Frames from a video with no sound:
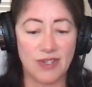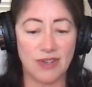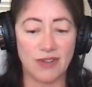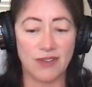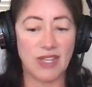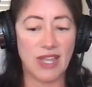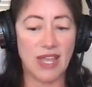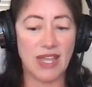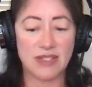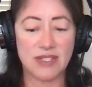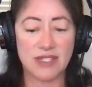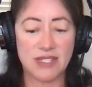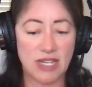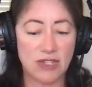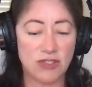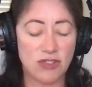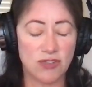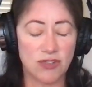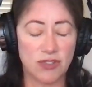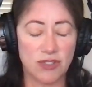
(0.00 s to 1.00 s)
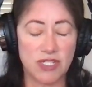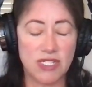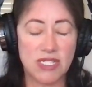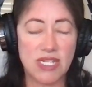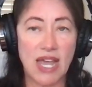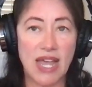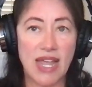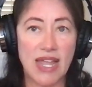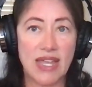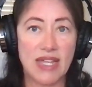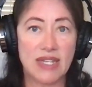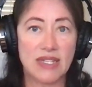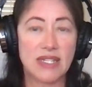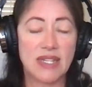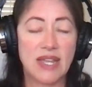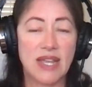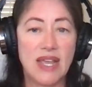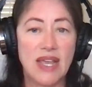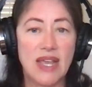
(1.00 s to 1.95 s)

you know the ancestral diet,